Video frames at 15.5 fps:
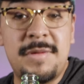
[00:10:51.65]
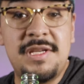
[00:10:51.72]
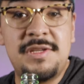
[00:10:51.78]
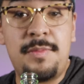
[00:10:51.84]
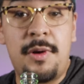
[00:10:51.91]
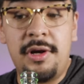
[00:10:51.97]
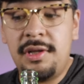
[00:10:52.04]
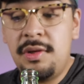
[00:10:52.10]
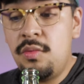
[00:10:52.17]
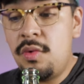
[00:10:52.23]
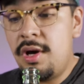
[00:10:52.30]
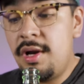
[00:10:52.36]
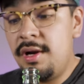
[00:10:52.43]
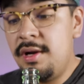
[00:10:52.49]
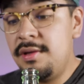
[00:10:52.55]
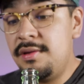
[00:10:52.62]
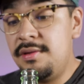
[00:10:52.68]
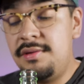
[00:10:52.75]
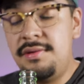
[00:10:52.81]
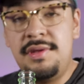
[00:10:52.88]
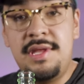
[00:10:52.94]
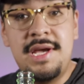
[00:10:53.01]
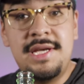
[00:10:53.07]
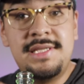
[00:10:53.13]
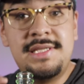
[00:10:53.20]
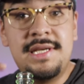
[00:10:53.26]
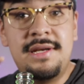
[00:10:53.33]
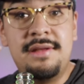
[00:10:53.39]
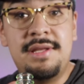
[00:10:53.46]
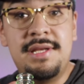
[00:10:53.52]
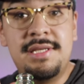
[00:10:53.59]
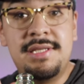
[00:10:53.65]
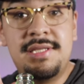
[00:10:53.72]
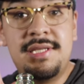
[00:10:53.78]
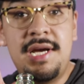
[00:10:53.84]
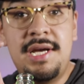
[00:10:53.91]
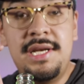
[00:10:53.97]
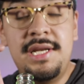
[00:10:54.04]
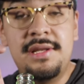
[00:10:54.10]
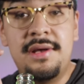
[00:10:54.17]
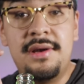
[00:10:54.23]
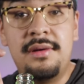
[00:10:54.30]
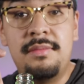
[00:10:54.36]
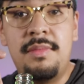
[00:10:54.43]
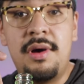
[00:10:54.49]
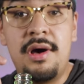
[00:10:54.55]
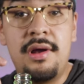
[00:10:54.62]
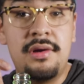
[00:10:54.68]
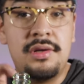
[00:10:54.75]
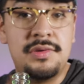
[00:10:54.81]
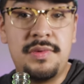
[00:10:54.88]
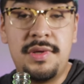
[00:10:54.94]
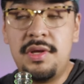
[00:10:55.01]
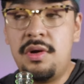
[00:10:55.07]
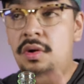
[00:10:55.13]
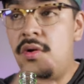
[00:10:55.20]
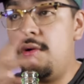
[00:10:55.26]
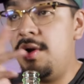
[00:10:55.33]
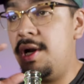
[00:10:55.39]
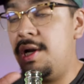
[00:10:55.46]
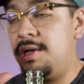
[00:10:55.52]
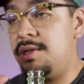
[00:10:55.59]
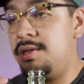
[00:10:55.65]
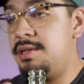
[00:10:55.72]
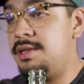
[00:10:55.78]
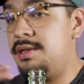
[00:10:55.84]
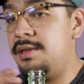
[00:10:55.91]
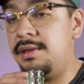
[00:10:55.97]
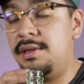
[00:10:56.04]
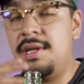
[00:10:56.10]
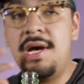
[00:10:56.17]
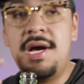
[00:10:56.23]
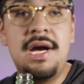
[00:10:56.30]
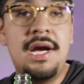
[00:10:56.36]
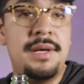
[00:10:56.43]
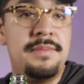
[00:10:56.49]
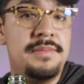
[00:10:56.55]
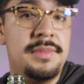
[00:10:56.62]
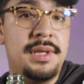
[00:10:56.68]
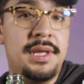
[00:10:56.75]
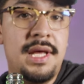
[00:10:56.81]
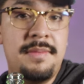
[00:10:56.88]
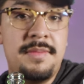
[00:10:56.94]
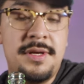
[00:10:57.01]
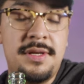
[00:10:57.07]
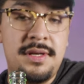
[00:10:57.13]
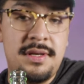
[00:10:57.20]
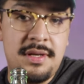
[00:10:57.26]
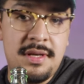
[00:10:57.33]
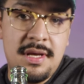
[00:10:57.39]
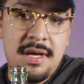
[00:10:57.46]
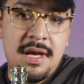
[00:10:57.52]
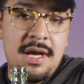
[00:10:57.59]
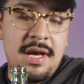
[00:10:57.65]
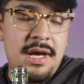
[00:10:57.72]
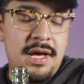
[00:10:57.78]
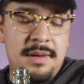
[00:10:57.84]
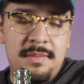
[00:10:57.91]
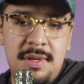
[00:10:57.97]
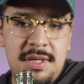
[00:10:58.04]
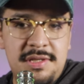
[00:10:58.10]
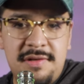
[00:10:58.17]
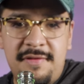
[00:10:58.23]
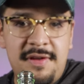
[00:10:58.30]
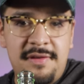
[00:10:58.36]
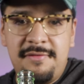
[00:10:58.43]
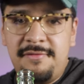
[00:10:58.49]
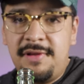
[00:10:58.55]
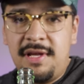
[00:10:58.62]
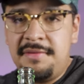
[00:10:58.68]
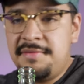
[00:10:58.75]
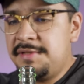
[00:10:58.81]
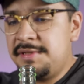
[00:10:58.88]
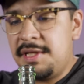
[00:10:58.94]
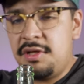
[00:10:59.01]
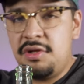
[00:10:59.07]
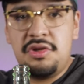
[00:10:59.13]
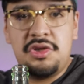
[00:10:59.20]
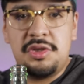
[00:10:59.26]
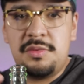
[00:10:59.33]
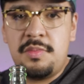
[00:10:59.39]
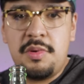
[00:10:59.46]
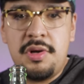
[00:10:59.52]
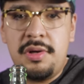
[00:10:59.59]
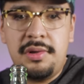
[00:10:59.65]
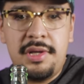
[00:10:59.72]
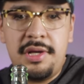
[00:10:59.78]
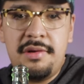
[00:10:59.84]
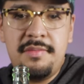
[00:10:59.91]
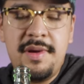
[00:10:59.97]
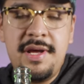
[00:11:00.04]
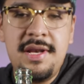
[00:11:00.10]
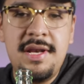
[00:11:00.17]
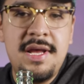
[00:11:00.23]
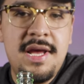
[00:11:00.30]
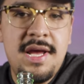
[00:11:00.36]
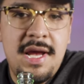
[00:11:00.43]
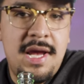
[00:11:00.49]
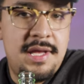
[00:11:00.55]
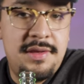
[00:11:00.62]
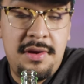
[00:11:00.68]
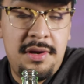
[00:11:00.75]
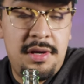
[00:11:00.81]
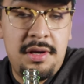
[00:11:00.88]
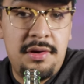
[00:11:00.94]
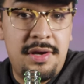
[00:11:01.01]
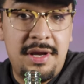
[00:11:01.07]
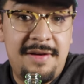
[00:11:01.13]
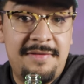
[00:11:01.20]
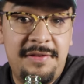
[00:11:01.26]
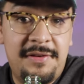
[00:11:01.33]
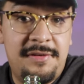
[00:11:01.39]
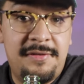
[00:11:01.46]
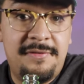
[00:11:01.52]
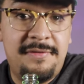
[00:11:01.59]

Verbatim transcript: sparkling water, they sell these tiny little bottles with orange, lime, lemon, and a bunch of other flavors that you just put a little bit, and there you go, you have your